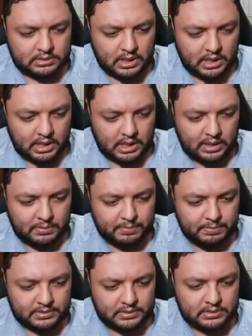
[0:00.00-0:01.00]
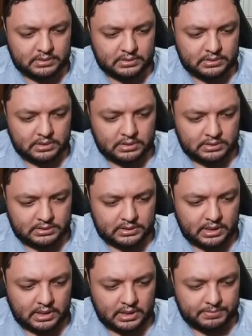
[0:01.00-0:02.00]
top,
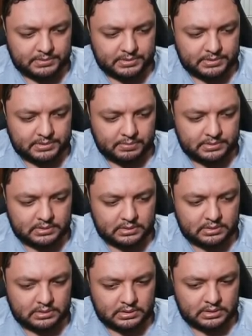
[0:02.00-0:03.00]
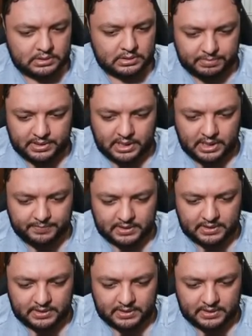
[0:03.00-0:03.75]
top, top, top. Yeah, that's